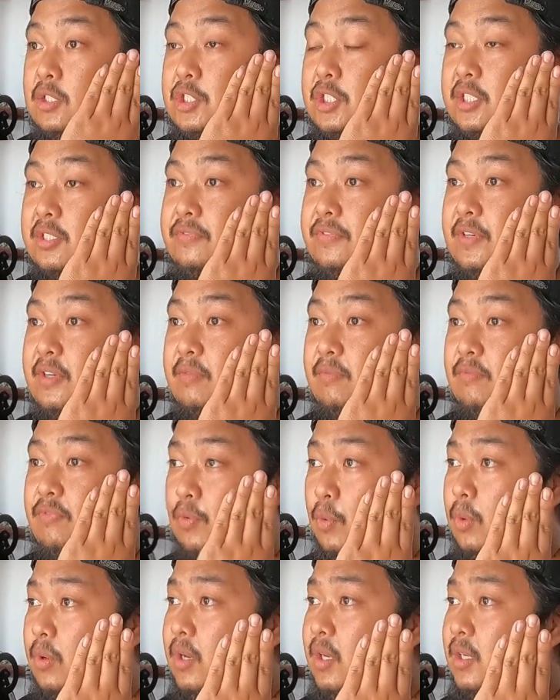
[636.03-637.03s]
Just for
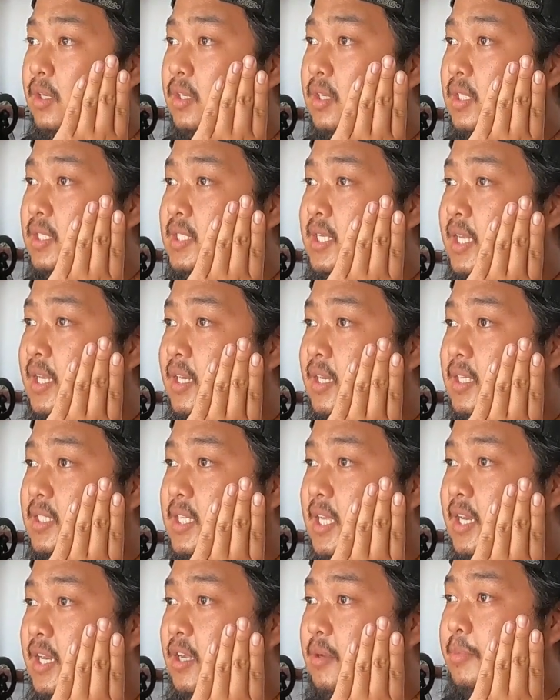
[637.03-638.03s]
4? Is that
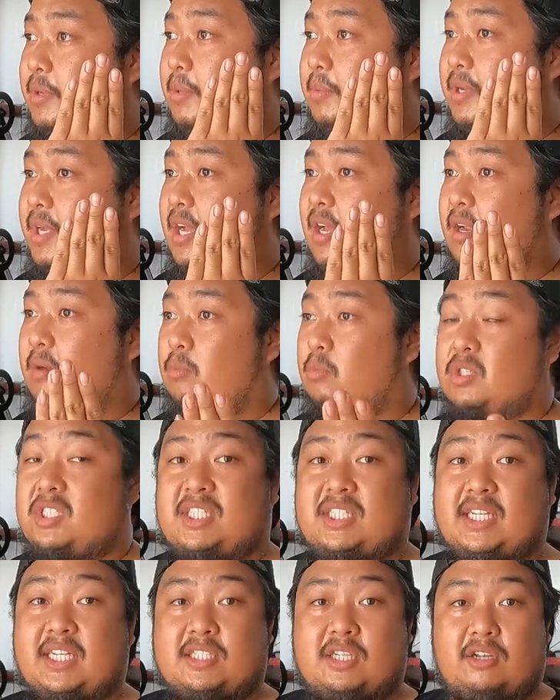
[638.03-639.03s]
how many we got? We're
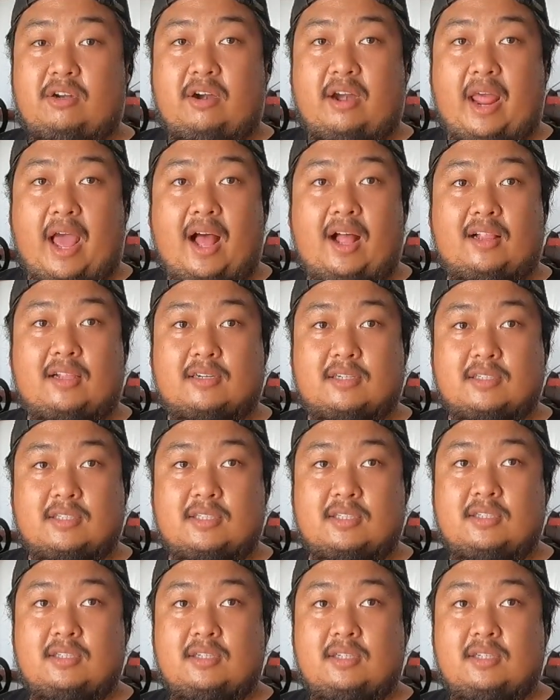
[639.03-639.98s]
$600.